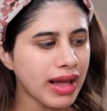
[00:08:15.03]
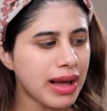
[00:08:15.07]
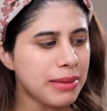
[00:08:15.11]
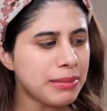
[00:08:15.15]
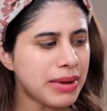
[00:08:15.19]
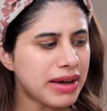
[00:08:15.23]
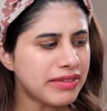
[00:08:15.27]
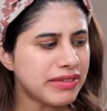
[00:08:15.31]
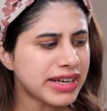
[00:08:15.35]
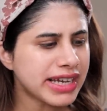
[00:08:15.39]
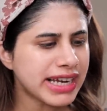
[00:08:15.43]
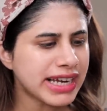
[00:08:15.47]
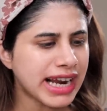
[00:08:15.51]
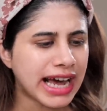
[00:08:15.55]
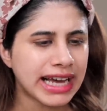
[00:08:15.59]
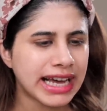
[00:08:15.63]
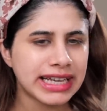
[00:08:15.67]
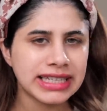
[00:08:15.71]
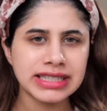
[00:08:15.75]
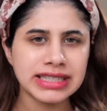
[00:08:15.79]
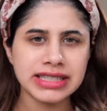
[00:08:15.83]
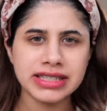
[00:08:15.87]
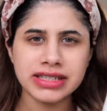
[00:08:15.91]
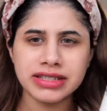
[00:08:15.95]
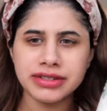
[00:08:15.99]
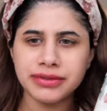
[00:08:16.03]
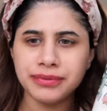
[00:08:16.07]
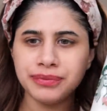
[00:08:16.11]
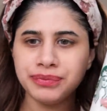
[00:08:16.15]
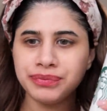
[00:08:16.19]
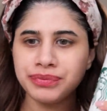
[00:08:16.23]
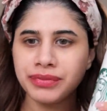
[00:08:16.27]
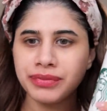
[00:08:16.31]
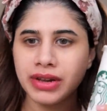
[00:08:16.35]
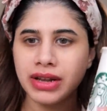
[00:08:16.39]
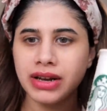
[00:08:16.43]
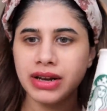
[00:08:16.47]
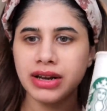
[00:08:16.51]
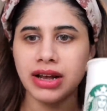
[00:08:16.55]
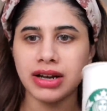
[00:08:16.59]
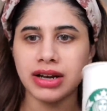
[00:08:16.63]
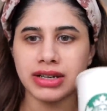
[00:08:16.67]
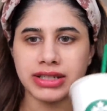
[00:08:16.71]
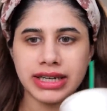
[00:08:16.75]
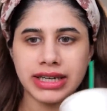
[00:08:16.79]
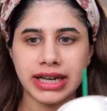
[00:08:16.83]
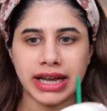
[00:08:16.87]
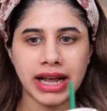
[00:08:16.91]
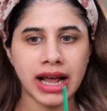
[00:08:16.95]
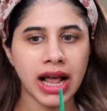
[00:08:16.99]
having an iced
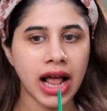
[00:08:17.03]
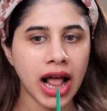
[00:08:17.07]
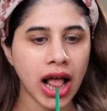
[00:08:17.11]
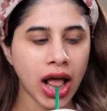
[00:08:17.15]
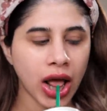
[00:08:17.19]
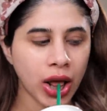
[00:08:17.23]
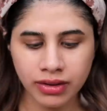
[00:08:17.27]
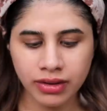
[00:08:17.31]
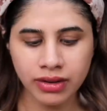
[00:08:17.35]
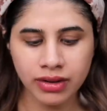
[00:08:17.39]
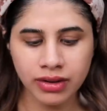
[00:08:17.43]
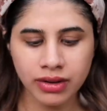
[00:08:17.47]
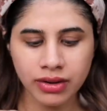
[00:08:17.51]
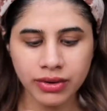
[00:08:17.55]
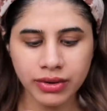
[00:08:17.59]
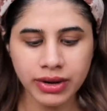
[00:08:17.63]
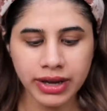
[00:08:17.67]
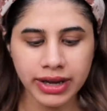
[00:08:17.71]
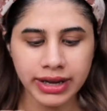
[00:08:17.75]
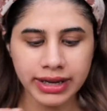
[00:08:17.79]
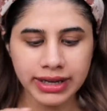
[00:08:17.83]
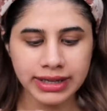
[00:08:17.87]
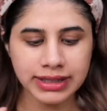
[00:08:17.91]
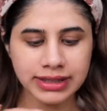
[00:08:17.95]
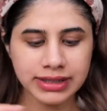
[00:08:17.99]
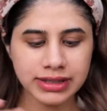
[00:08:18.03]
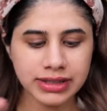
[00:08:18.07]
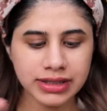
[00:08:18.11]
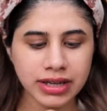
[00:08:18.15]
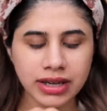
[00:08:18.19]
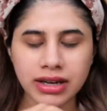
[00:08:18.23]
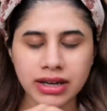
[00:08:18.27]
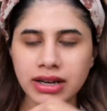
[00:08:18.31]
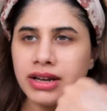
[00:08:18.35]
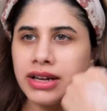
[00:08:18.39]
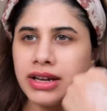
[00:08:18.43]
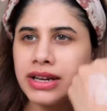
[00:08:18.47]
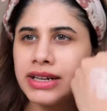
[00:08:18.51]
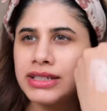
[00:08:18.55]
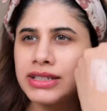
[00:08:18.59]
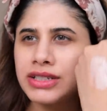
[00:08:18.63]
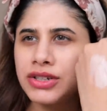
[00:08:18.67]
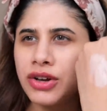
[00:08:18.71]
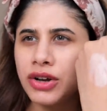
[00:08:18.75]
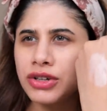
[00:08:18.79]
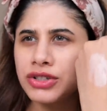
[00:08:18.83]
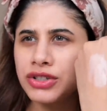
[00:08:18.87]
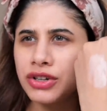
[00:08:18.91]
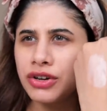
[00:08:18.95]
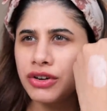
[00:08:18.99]
latte. Okay, it's
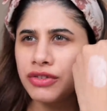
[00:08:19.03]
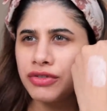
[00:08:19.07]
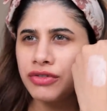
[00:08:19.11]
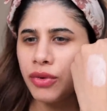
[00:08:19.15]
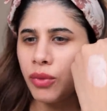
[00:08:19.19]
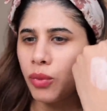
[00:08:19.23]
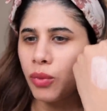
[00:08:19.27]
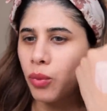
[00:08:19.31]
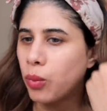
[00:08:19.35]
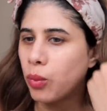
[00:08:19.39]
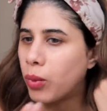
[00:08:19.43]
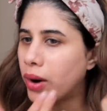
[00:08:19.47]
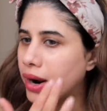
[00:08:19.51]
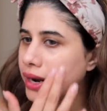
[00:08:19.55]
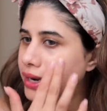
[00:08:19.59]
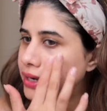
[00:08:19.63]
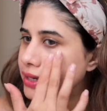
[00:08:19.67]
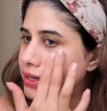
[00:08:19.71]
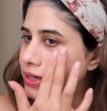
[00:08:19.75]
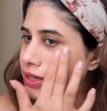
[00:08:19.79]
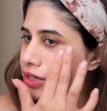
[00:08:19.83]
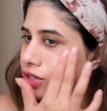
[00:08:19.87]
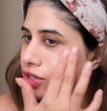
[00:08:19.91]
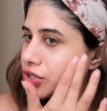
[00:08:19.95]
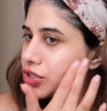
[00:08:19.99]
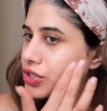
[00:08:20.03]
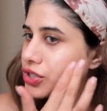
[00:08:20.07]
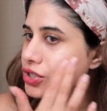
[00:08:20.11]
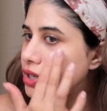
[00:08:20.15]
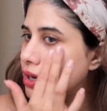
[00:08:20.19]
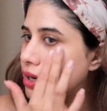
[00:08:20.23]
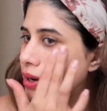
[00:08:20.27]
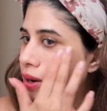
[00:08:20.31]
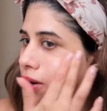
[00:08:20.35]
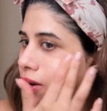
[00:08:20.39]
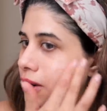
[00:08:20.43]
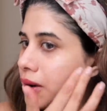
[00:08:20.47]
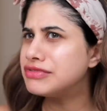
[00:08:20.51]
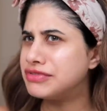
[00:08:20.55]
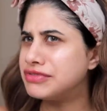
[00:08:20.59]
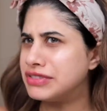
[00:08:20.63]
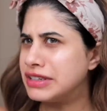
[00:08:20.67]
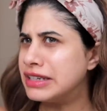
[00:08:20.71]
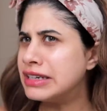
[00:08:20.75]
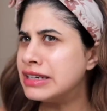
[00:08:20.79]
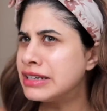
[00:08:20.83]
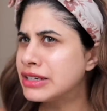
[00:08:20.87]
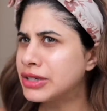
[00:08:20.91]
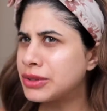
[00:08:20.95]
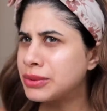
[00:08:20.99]
got sort of a whitish
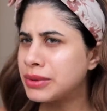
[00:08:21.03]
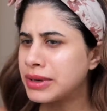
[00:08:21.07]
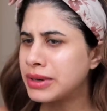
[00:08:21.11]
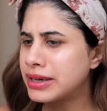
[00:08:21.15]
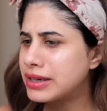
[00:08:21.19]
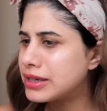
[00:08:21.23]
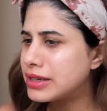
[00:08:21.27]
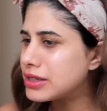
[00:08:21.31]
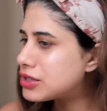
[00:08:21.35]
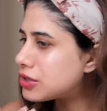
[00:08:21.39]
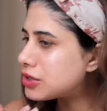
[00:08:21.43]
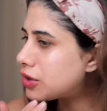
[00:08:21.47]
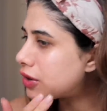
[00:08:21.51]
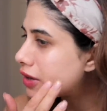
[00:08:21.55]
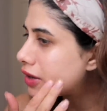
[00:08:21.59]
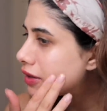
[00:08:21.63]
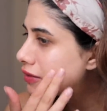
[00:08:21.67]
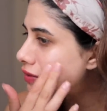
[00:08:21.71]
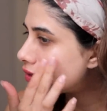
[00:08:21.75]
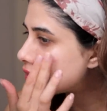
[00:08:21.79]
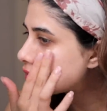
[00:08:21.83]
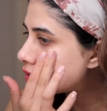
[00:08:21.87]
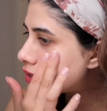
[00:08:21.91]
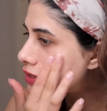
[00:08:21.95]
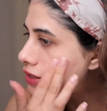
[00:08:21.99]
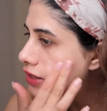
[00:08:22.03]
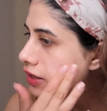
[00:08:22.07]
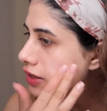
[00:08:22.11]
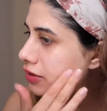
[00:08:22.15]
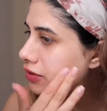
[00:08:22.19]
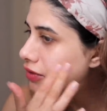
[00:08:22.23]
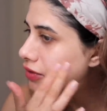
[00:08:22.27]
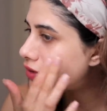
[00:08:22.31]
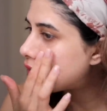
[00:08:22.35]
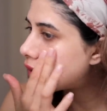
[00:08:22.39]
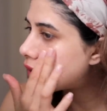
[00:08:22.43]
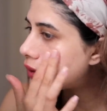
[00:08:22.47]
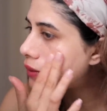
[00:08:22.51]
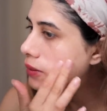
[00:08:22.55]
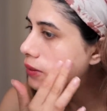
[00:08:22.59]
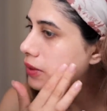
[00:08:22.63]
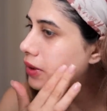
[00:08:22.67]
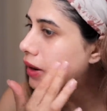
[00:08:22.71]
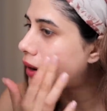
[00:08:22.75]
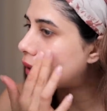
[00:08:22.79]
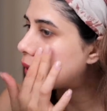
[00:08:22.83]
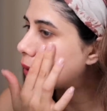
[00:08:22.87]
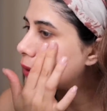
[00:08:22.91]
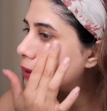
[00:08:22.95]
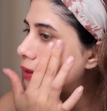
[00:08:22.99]
feel to it. It's not even silver. I don't
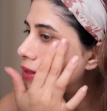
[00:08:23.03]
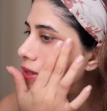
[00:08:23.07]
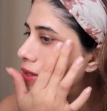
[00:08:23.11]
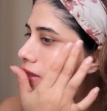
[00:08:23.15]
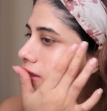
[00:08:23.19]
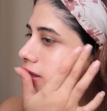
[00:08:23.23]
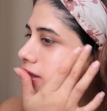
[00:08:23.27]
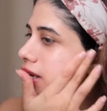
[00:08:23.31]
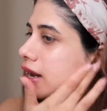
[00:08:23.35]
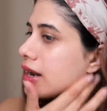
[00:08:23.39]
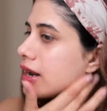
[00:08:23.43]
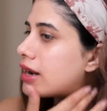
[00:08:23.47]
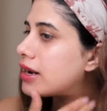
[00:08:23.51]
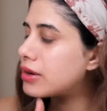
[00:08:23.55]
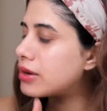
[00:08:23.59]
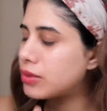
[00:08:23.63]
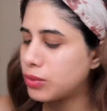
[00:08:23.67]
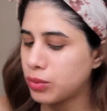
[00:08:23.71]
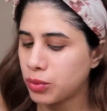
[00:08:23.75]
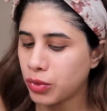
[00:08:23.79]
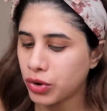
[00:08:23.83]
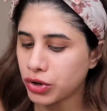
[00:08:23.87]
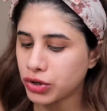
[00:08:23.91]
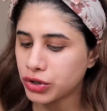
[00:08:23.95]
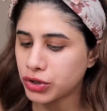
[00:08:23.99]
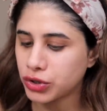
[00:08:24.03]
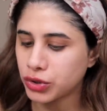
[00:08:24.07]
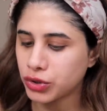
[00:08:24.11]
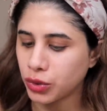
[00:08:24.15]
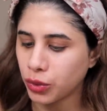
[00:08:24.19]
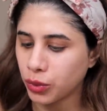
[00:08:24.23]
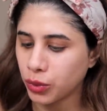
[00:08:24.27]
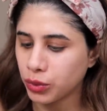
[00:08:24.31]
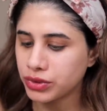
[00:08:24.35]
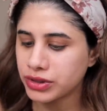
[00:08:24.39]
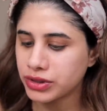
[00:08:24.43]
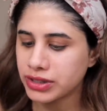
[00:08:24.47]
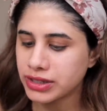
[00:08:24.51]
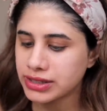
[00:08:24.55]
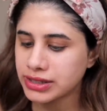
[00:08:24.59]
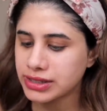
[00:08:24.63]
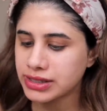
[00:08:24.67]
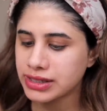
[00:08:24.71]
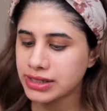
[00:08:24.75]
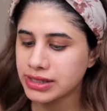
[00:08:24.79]
understand what tone this